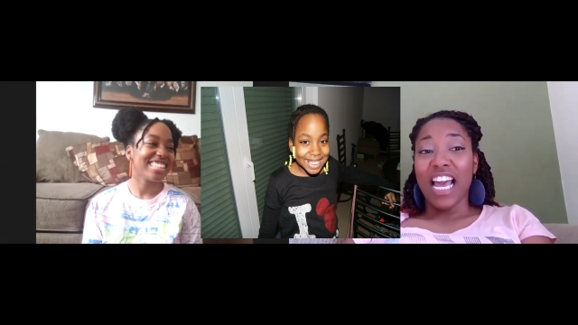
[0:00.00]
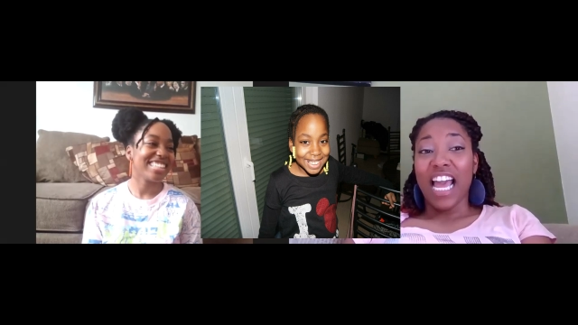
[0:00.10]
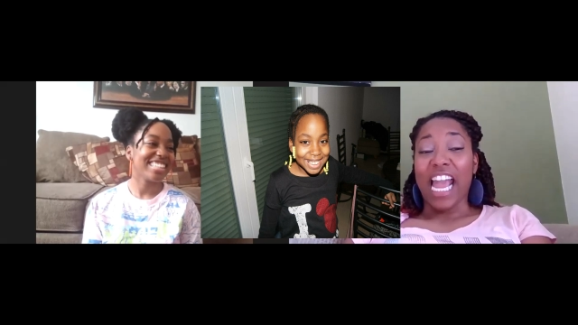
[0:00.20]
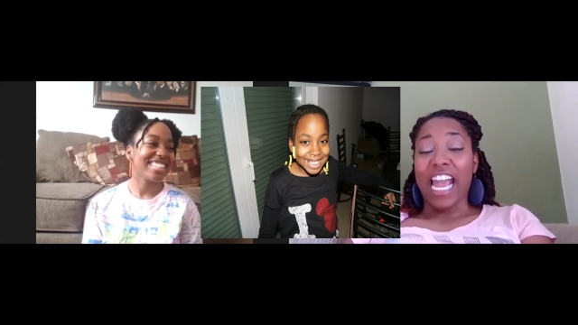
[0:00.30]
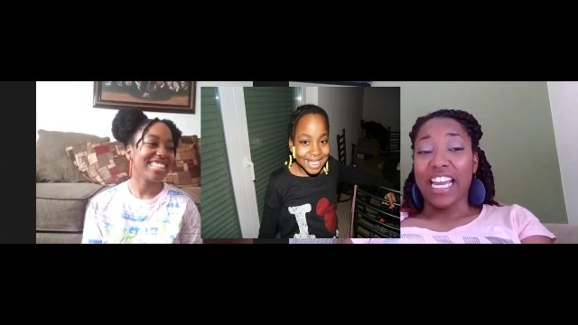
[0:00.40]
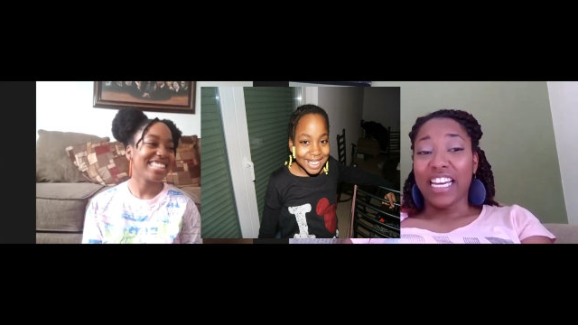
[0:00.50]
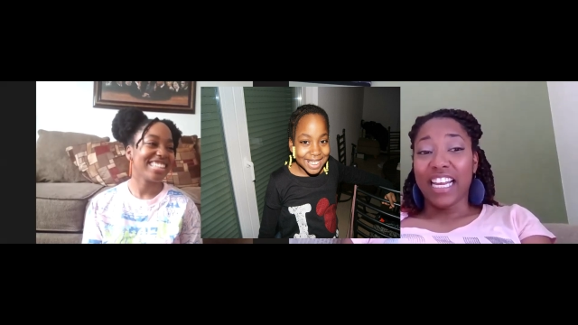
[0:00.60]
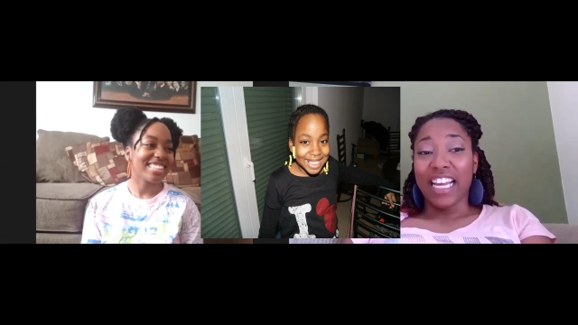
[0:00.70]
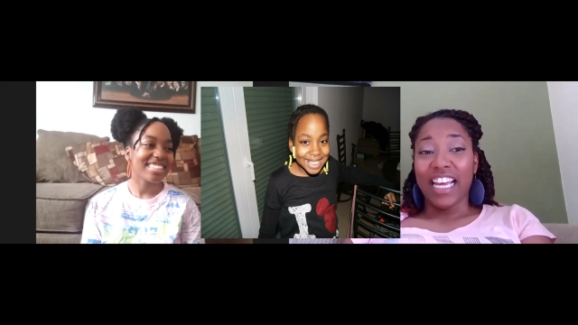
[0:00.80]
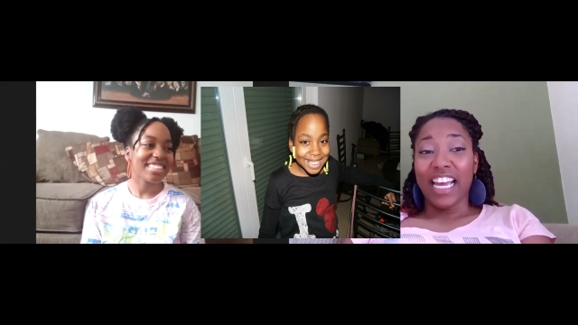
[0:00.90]
Speaker 1: and
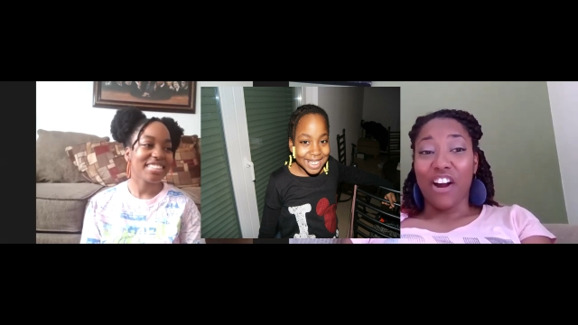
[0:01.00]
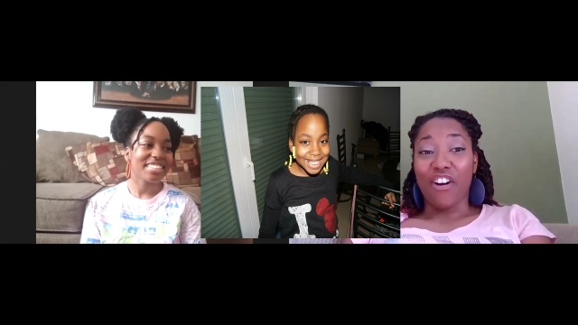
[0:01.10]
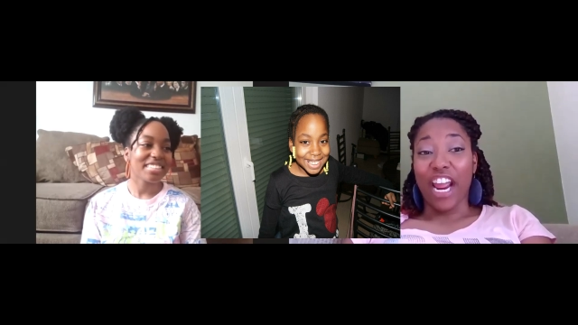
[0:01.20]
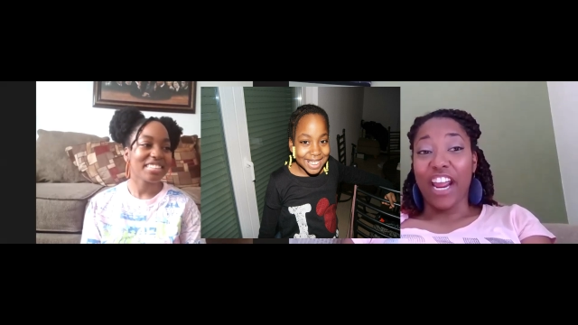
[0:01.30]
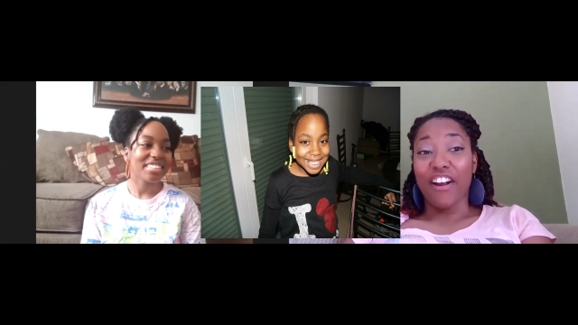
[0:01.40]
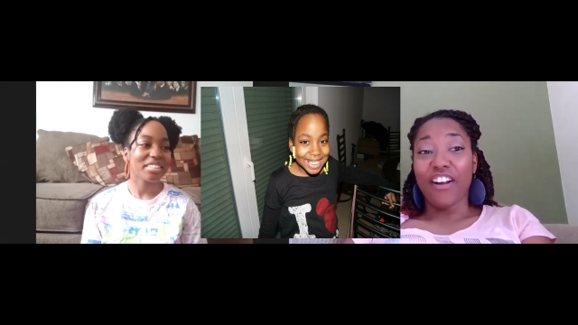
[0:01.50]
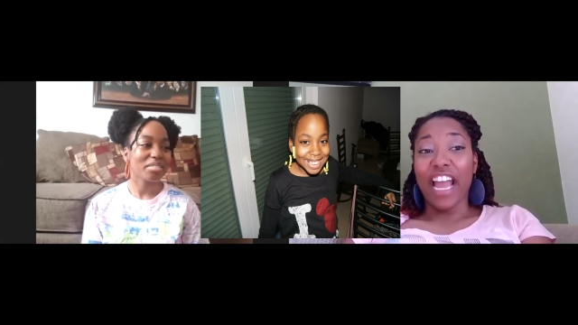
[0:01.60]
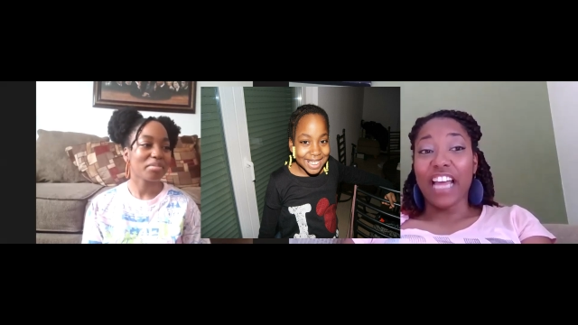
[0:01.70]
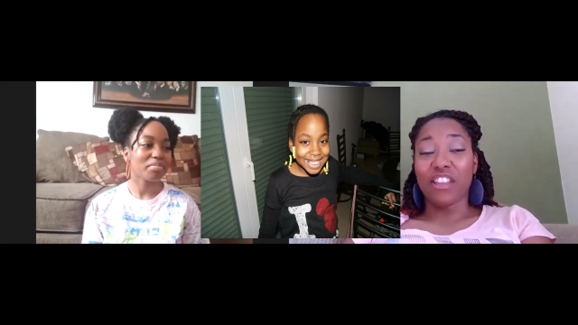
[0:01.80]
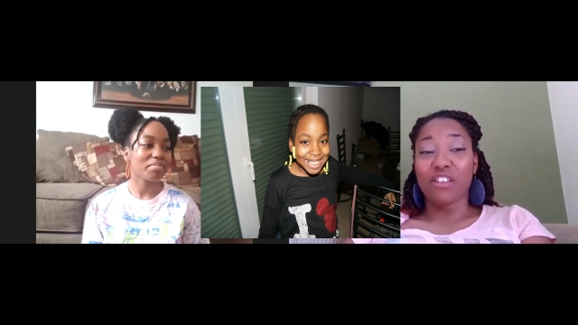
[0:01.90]
her hair
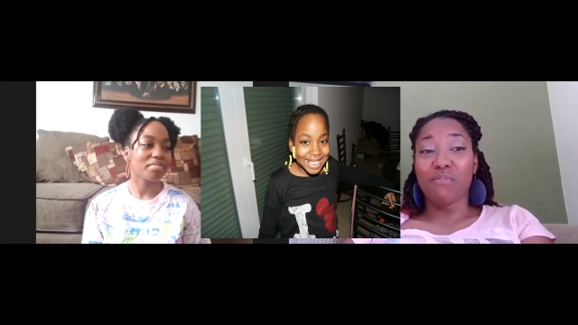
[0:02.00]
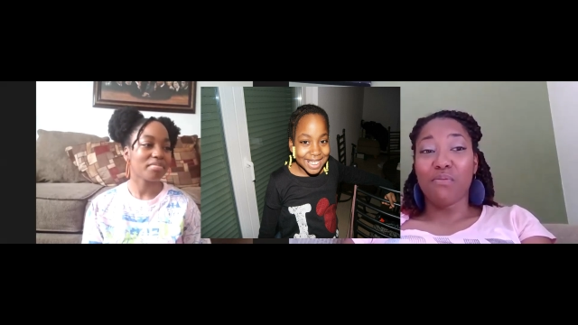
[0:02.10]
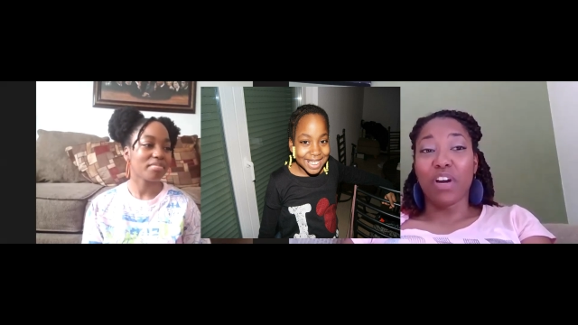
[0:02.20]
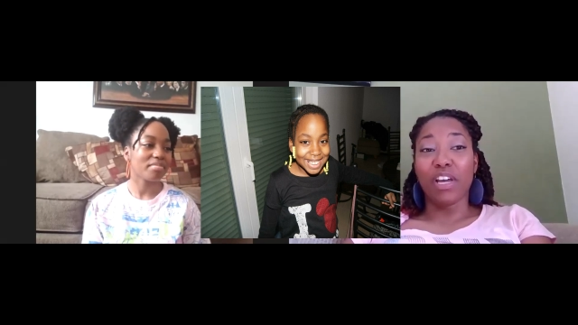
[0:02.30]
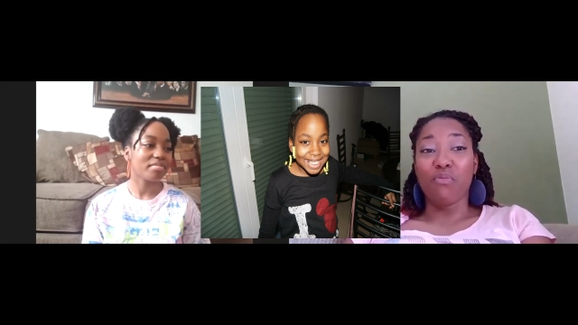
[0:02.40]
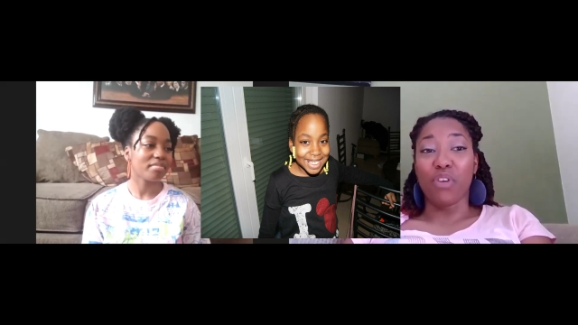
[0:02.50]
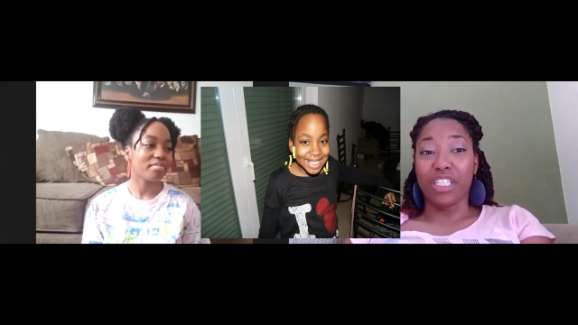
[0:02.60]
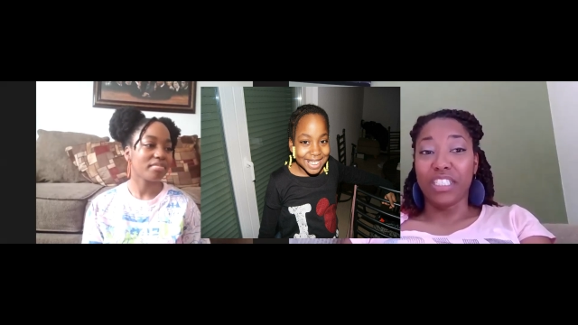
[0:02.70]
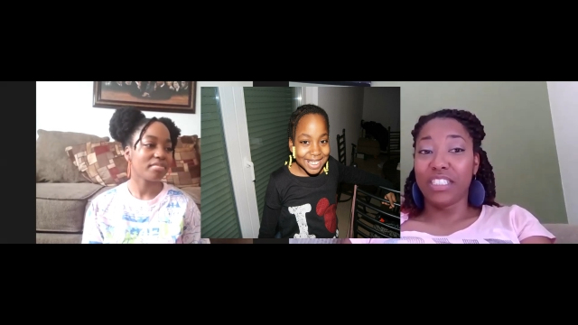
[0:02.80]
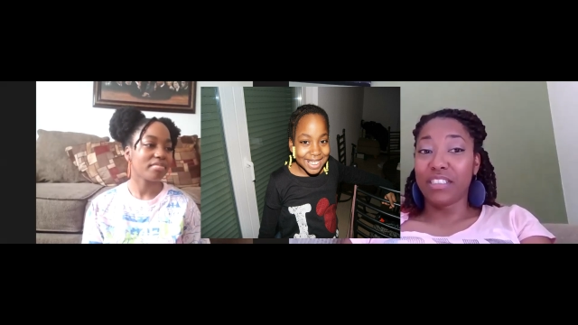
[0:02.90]
at this point
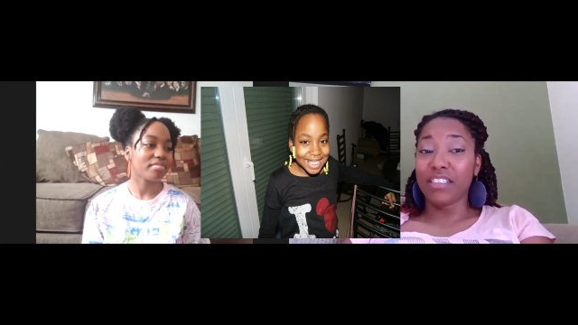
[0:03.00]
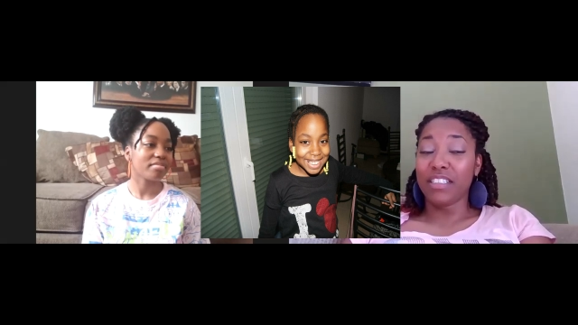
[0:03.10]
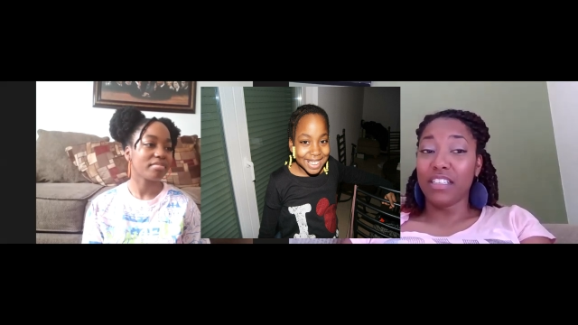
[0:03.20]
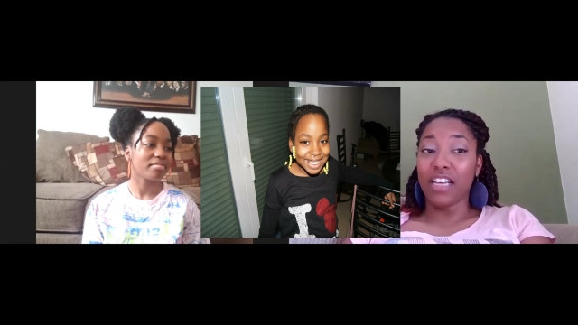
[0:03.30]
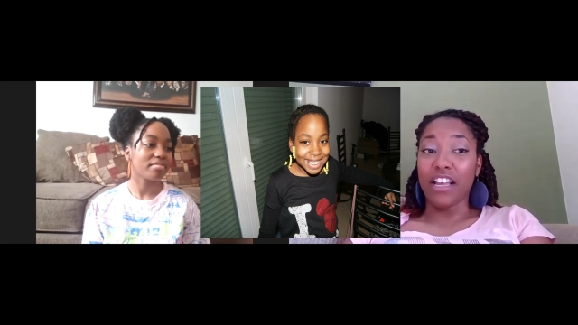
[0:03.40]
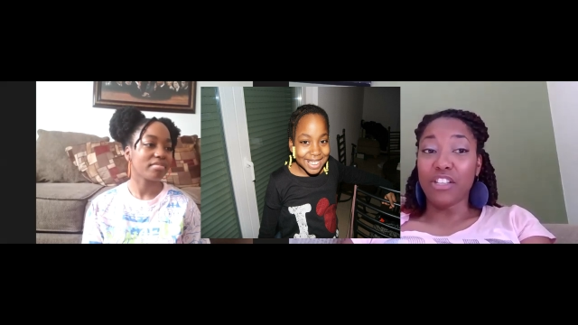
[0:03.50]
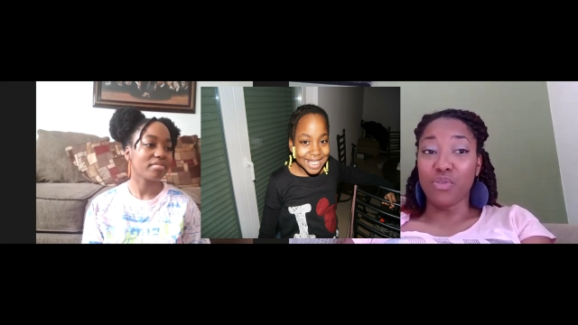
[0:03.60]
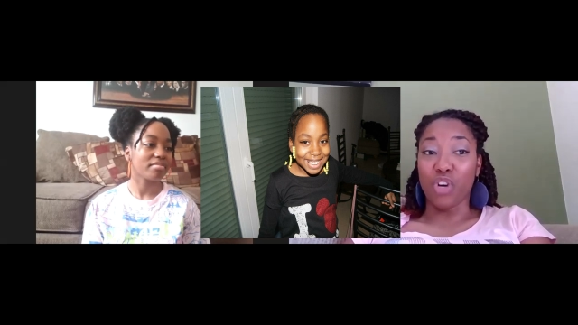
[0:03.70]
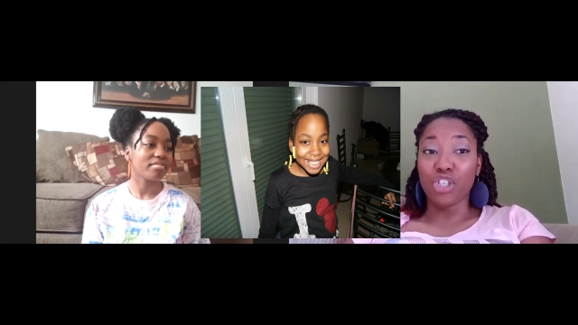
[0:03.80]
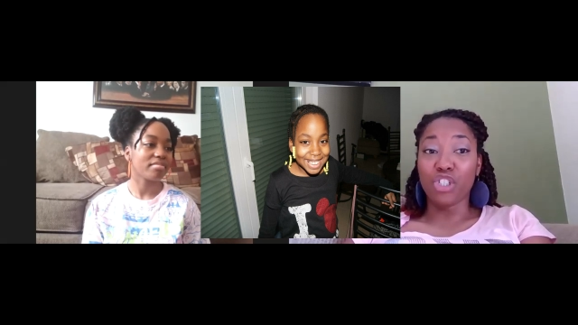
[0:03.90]
was
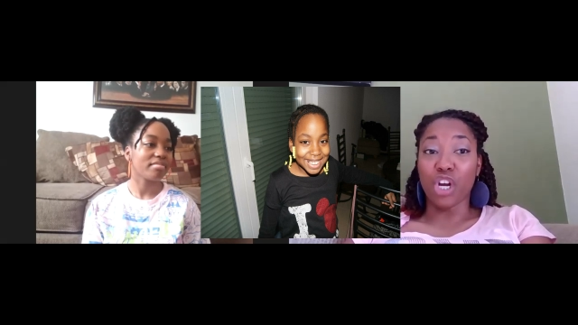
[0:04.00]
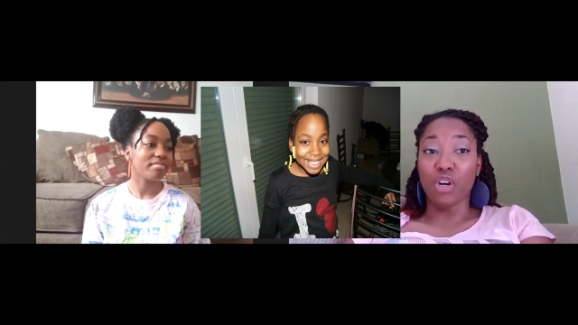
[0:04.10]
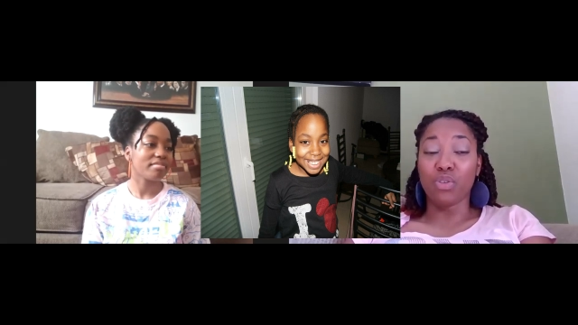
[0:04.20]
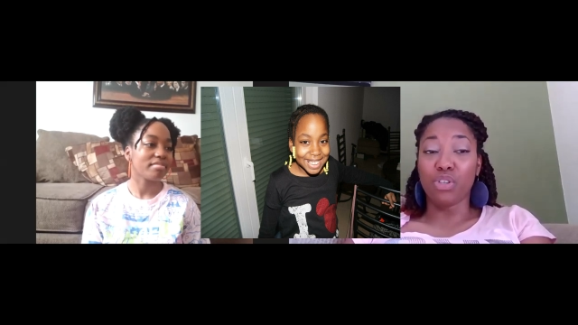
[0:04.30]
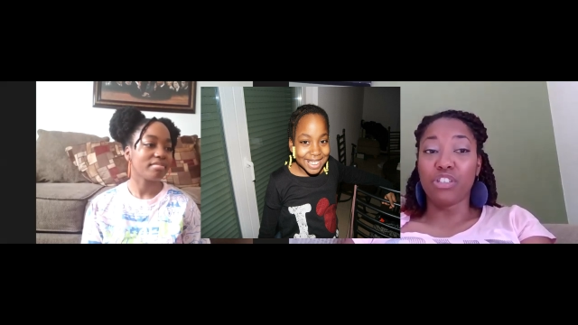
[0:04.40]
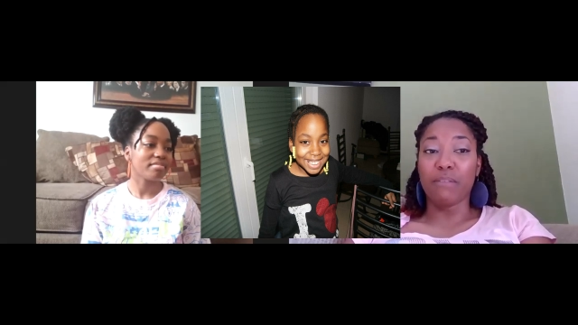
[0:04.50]
to her shoulders.